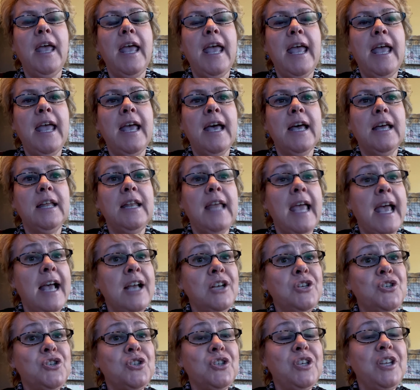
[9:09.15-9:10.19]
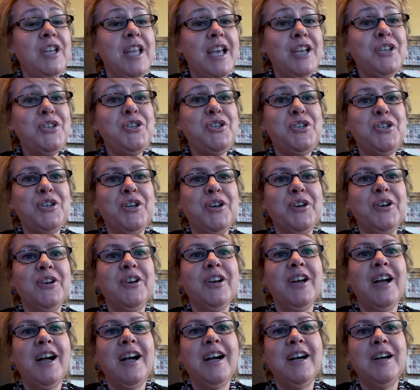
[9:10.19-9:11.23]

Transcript: And actually next year,